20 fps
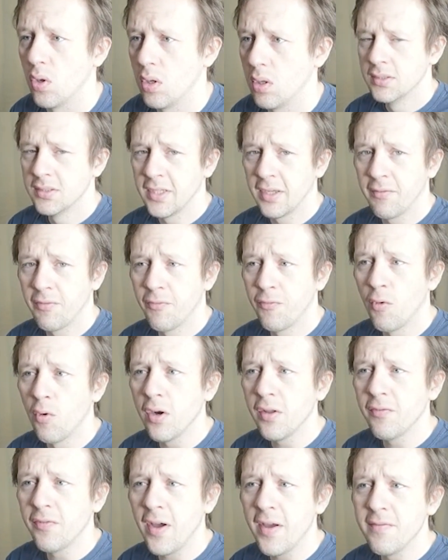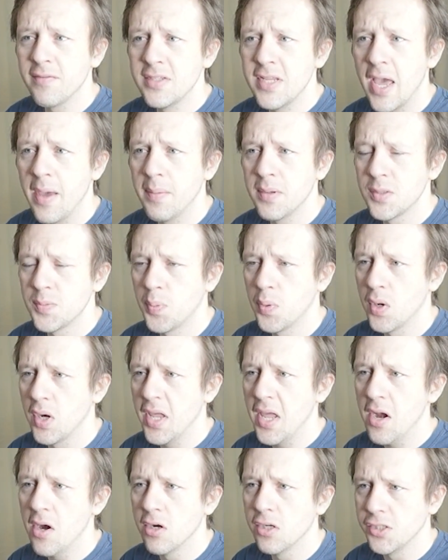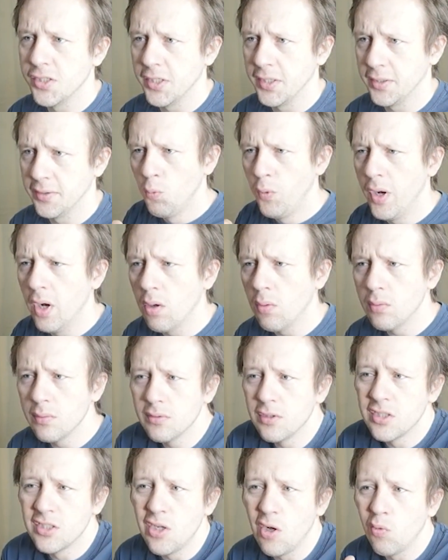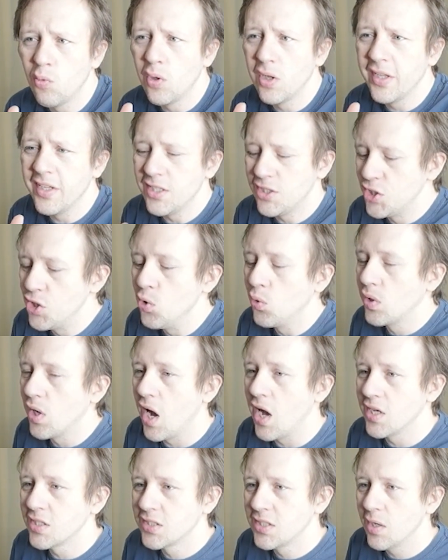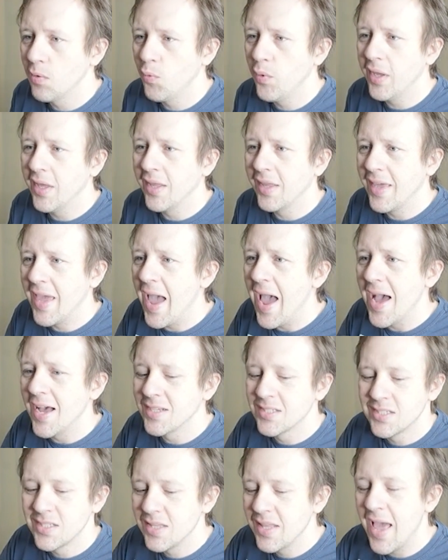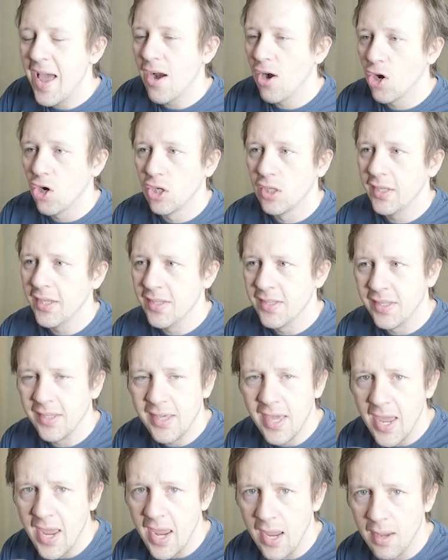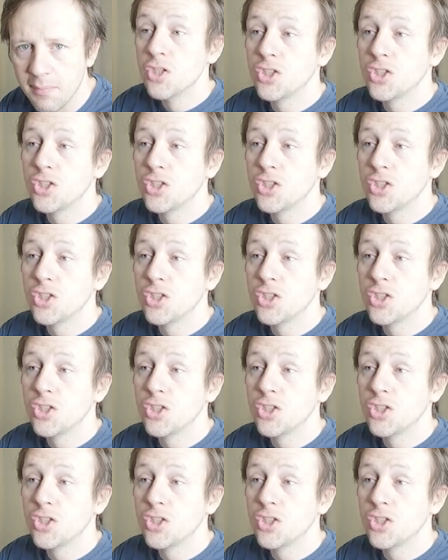It's like 45 damage per energy. There's no really 2 costs that we can cast that early in the game.